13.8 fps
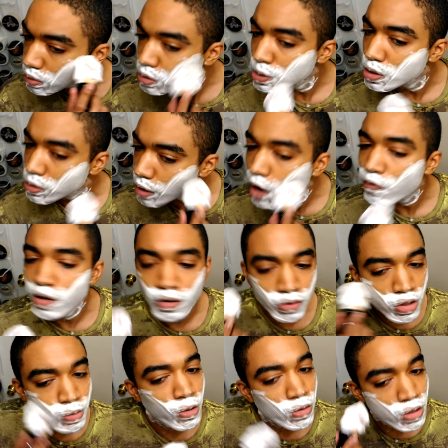So I've never
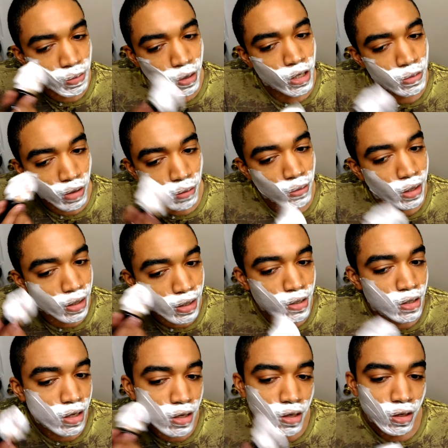smelled Spice Bomb like I
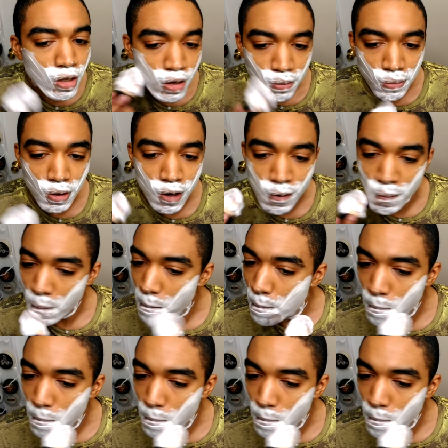said, but